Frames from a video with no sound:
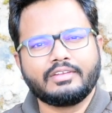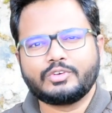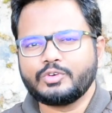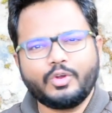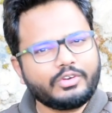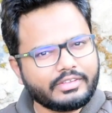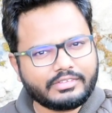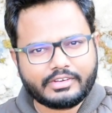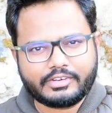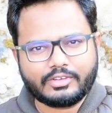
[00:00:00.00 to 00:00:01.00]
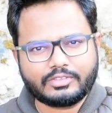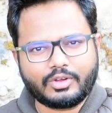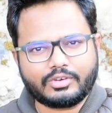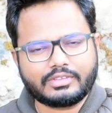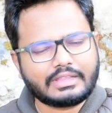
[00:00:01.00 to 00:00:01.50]
do not restrict your
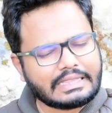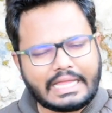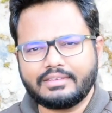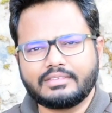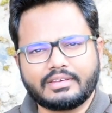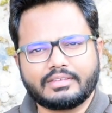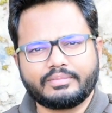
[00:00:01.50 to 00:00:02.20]
thoughts. That's it.